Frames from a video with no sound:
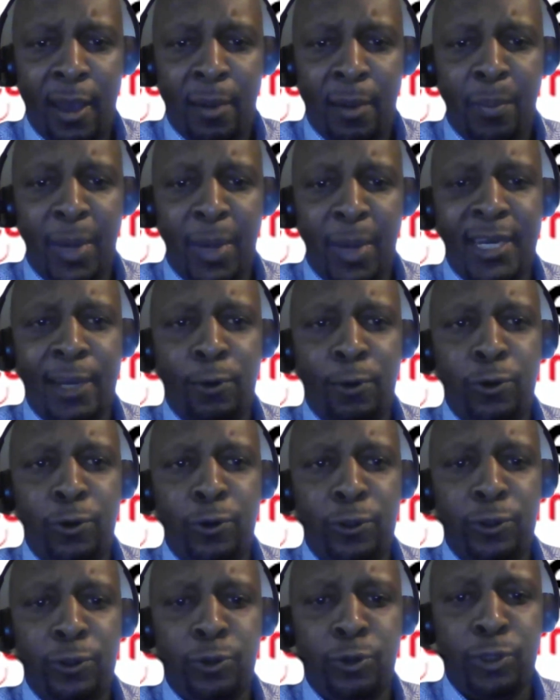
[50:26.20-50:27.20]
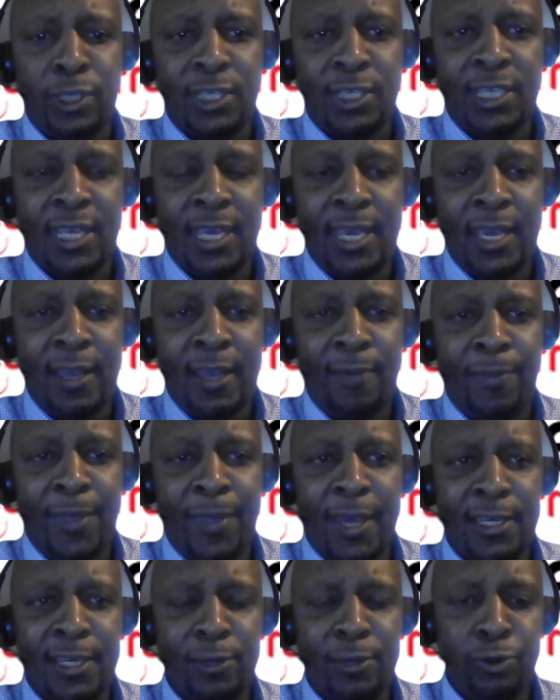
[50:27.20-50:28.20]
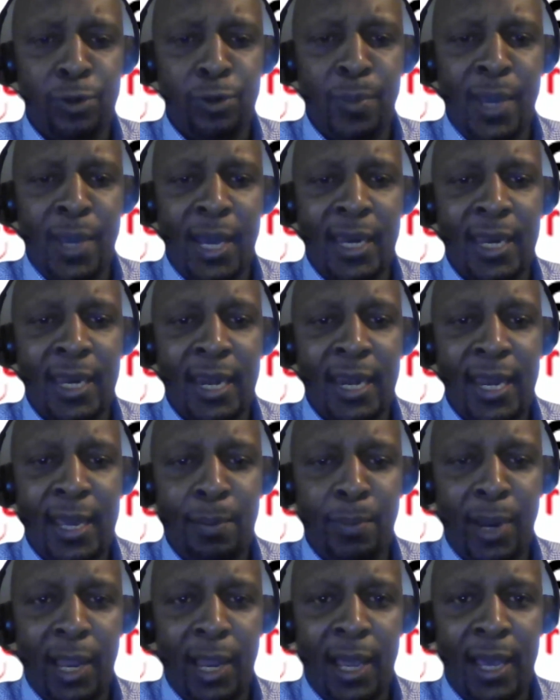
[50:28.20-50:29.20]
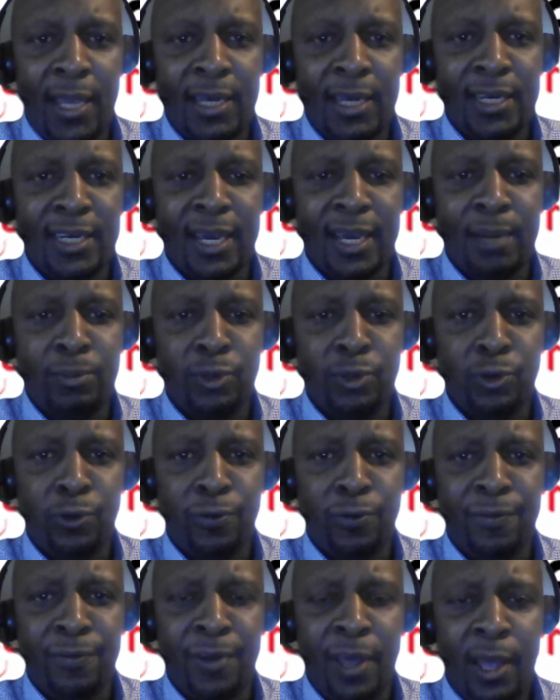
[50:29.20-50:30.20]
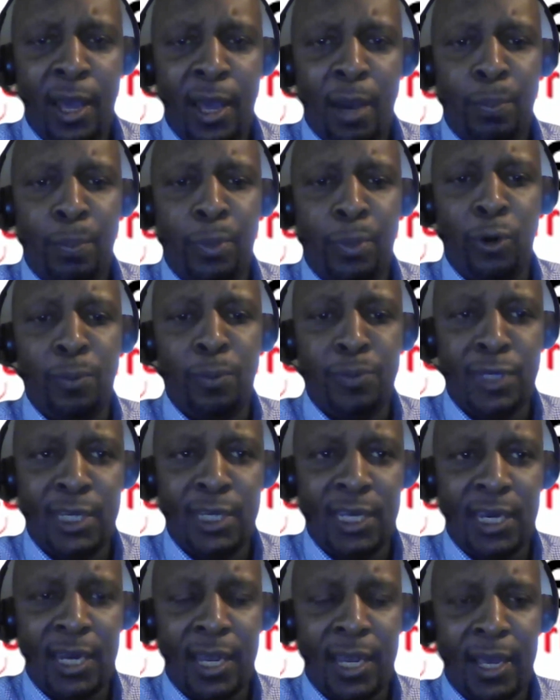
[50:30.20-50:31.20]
But I would also say that it would be an enabler in terms of prompting